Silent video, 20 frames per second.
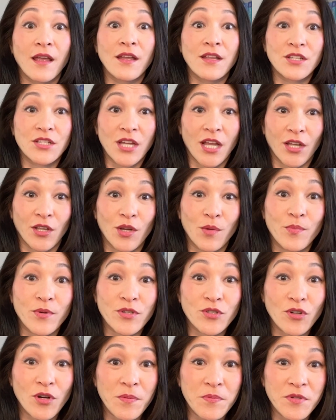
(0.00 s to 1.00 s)
Check your
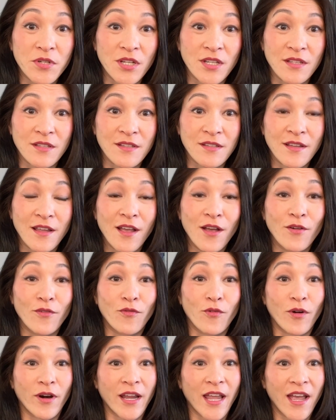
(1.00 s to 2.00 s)
prescriptions for
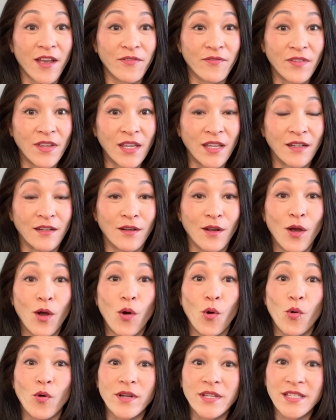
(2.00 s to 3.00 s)
caffeine
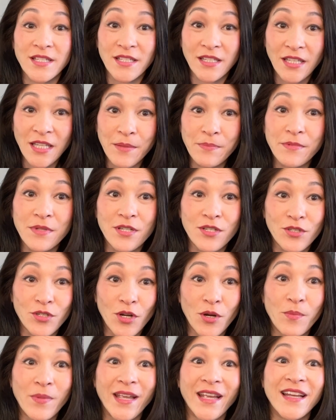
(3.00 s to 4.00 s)
or sleep
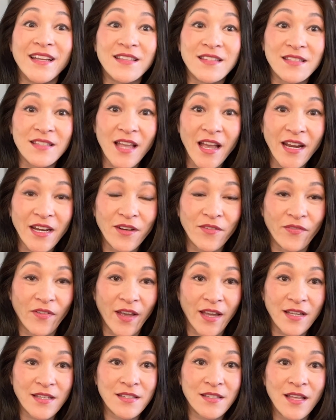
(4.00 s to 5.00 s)
disturbing side
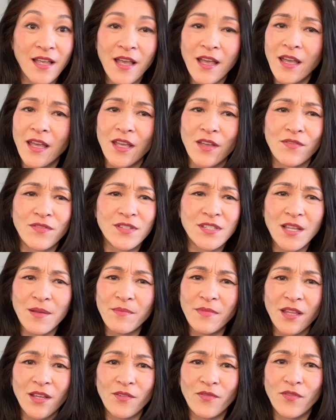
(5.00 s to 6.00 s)
effects. If
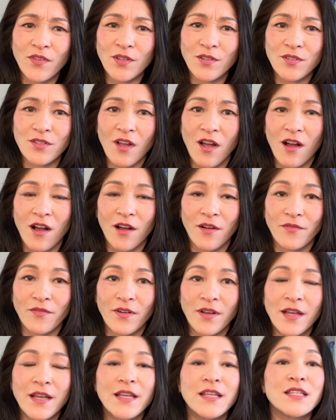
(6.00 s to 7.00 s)
something feels off,
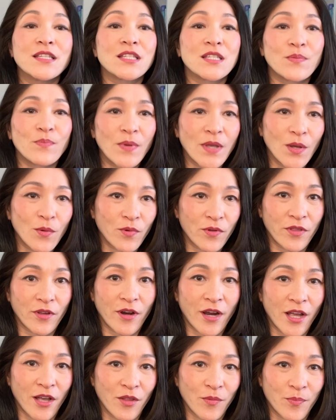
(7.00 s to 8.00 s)
speak with your
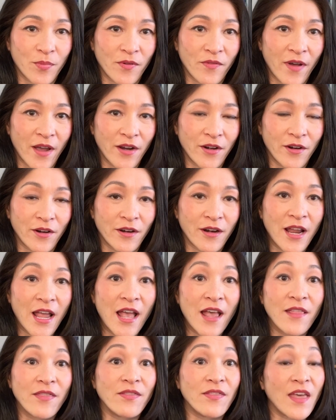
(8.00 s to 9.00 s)
health provider.
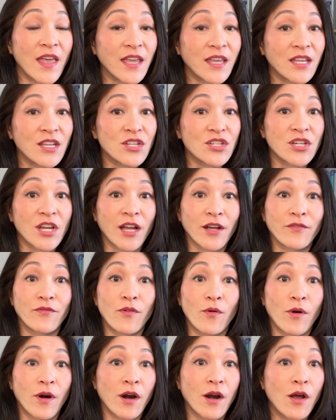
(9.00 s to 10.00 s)
They can check
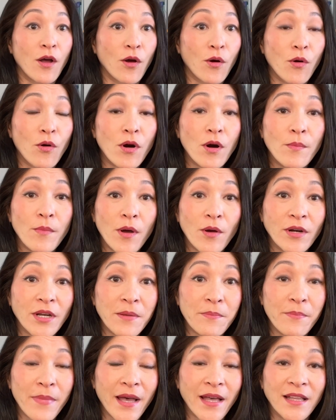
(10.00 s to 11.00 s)
for hormone
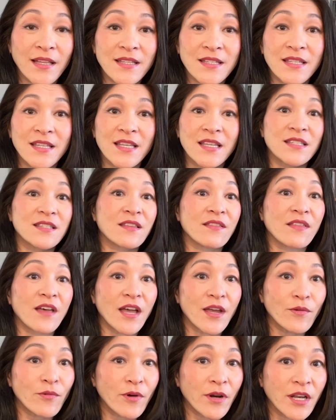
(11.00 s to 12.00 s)
imbalances,
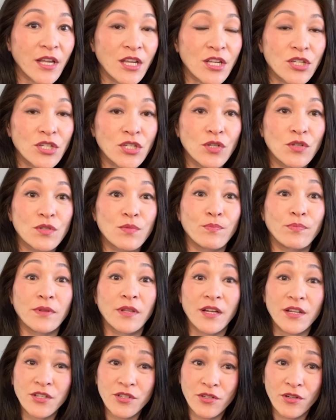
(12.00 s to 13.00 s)
thyroid issues, blood
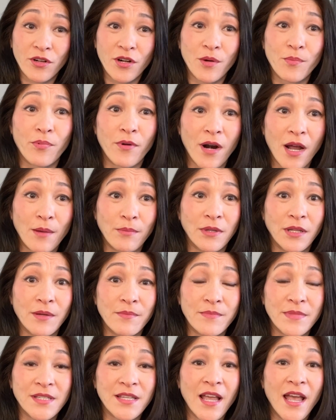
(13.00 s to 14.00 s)
sugar problems,
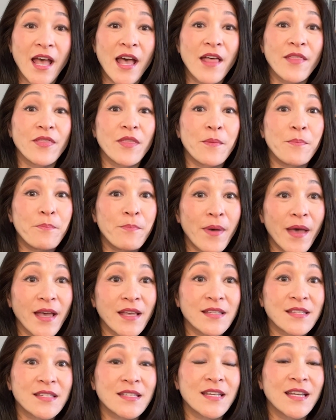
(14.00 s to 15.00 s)
the
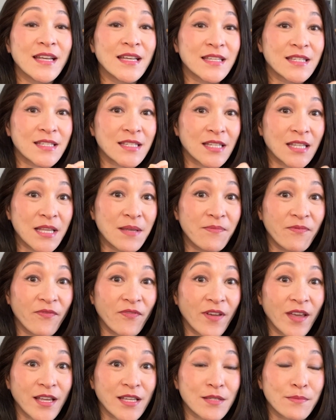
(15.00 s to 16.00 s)
best sleep
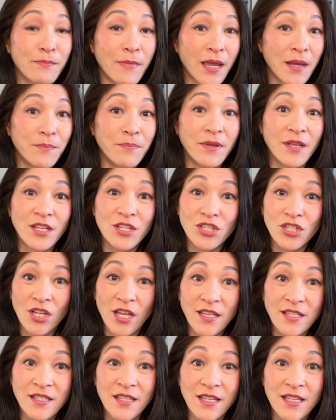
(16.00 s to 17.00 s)
fix might be
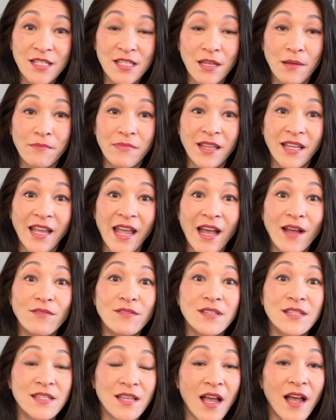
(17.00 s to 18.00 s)
adjusting something
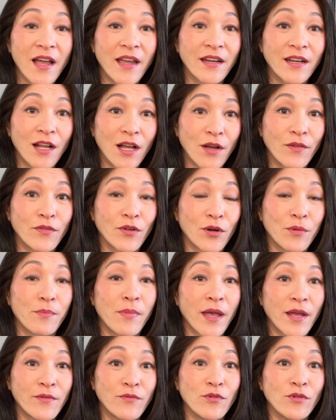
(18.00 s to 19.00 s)
outside of your
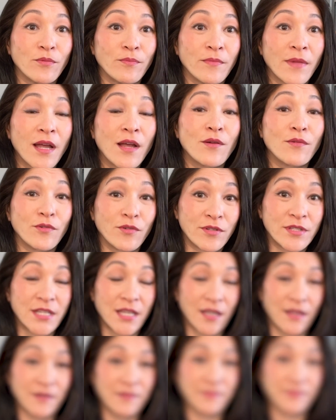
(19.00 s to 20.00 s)
bedroom
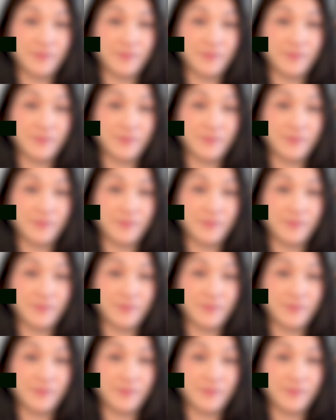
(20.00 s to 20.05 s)
routine.